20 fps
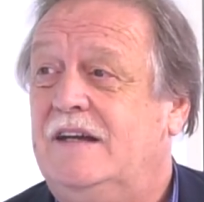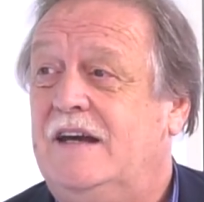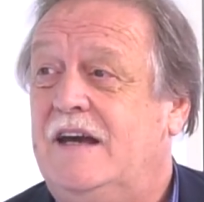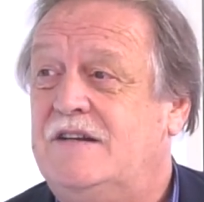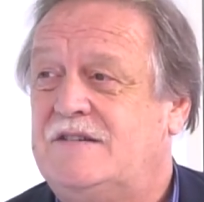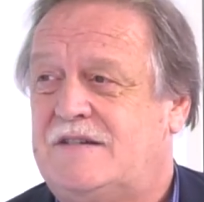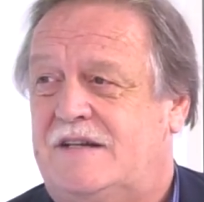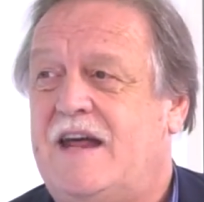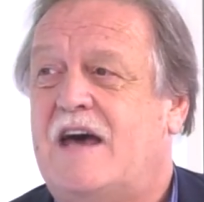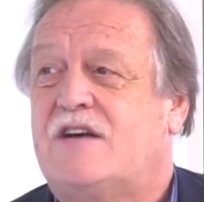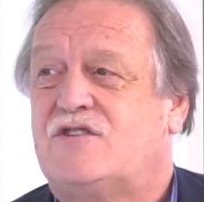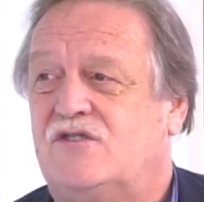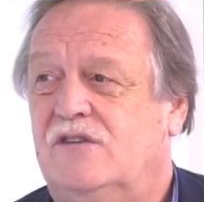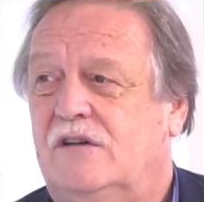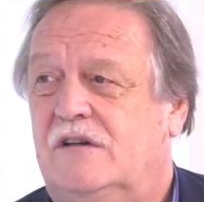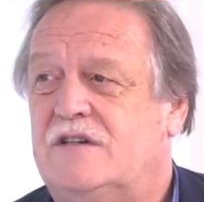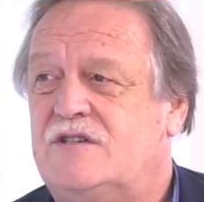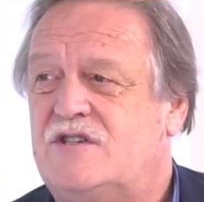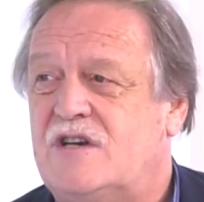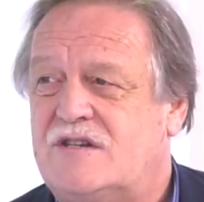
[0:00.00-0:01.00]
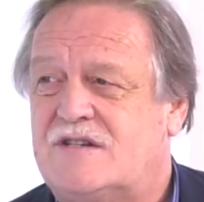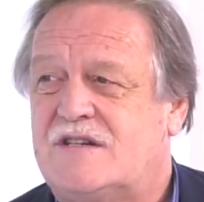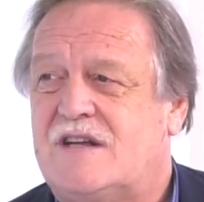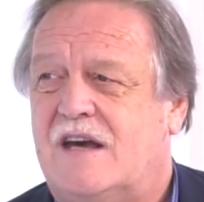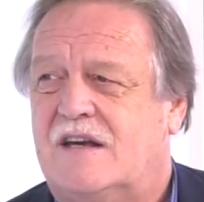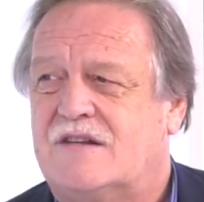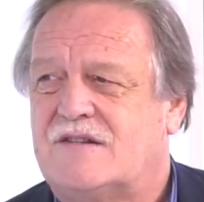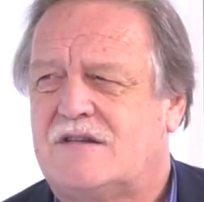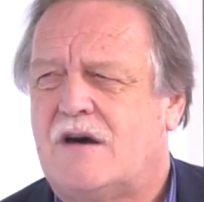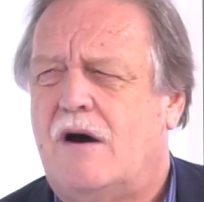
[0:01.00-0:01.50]
international
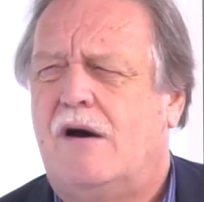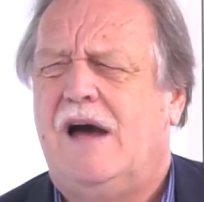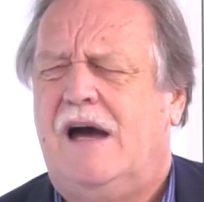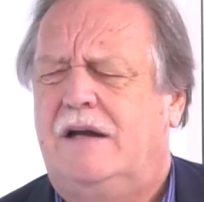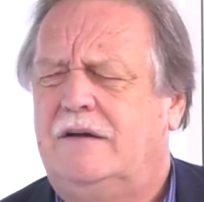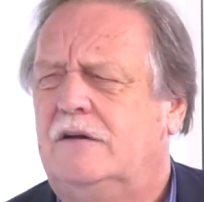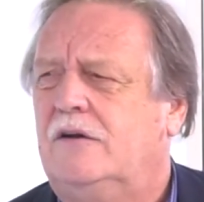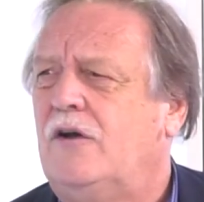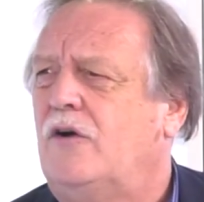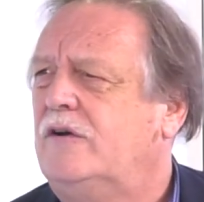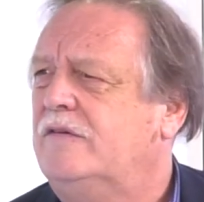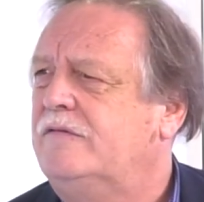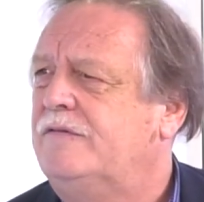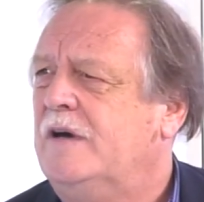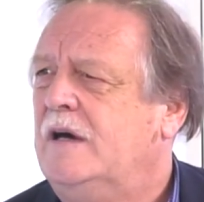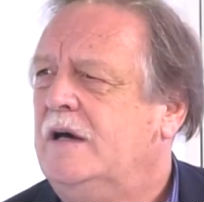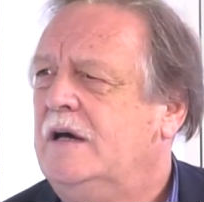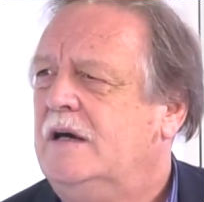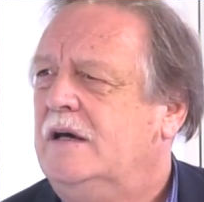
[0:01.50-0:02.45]
logistics, so I had a lot of